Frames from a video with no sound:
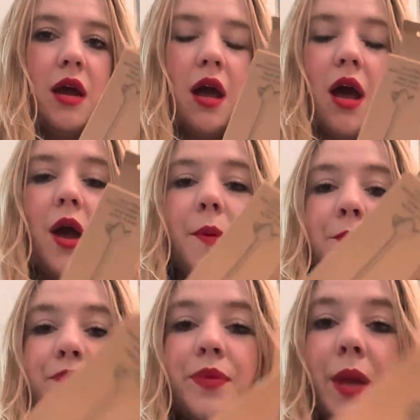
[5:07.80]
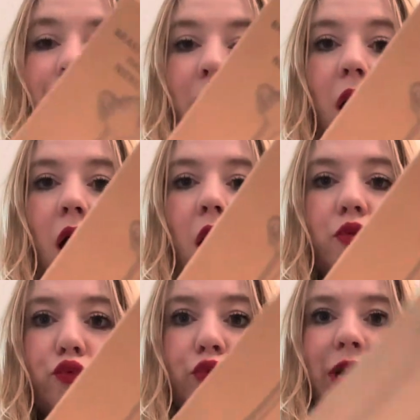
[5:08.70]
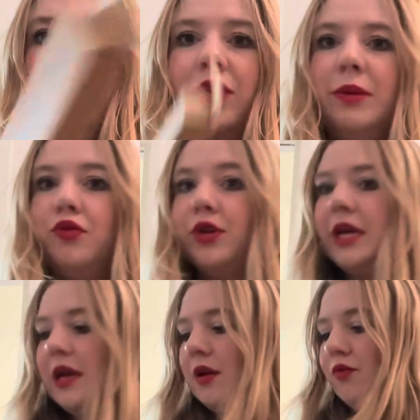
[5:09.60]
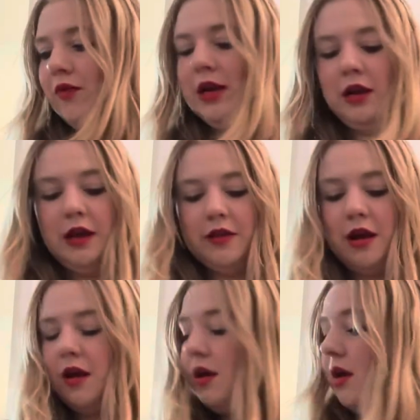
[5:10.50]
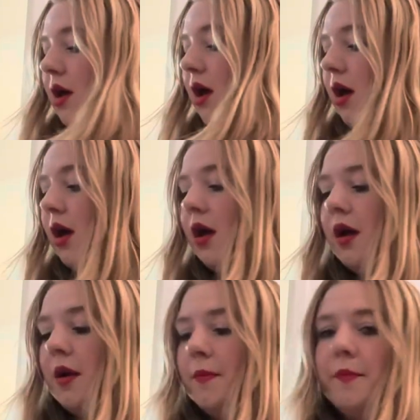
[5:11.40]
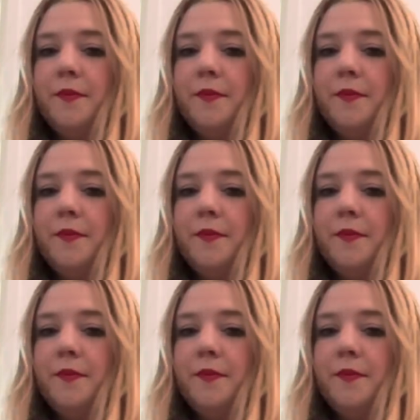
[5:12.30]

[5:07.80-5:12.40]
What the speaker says: But really, really pretty. Really like that.